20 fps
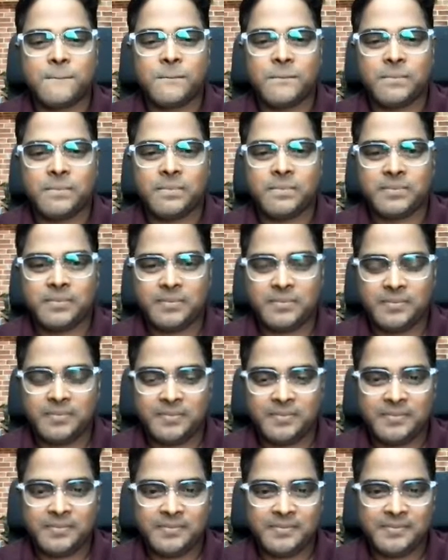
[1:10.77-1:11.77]

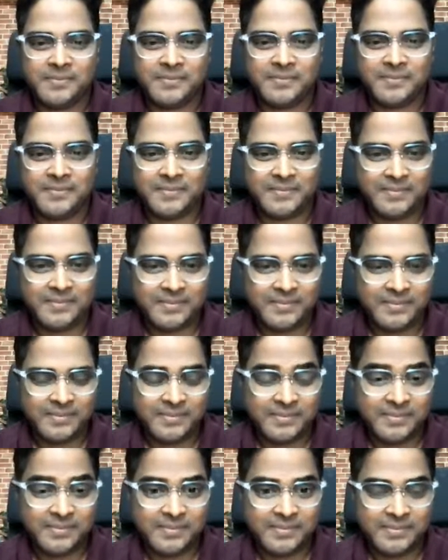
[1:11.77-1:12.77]

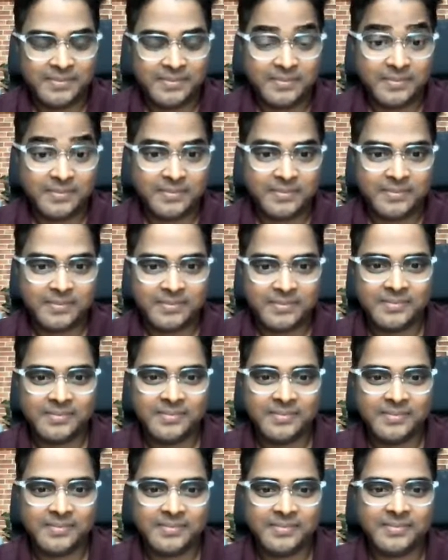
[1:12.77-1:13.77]

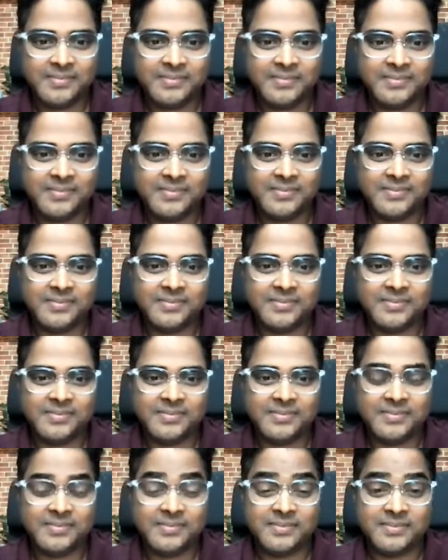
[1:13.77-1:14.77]

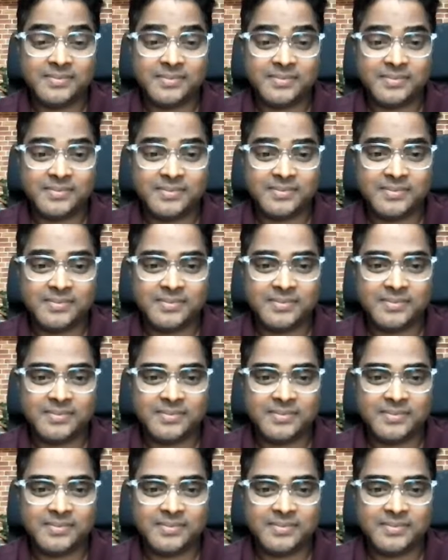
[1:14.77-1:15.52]
The person shown says nothing.